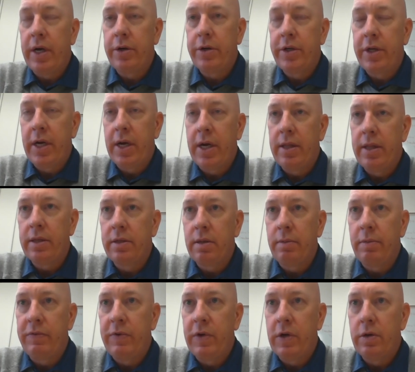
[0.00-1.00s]
I understand that
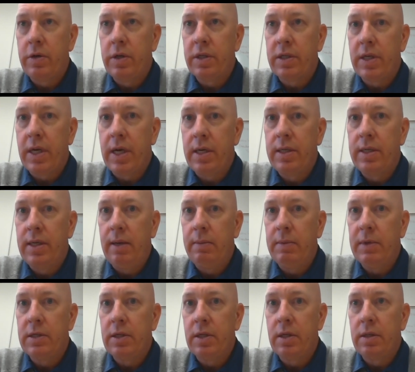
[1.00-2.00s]
some of your design
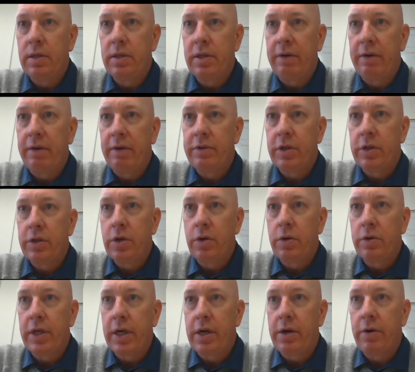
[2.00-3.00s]
team is in San Francisco?
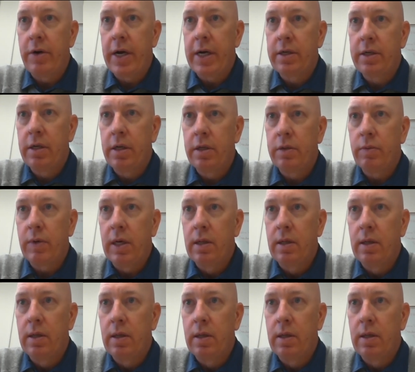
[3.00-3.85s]
Is that correct as well?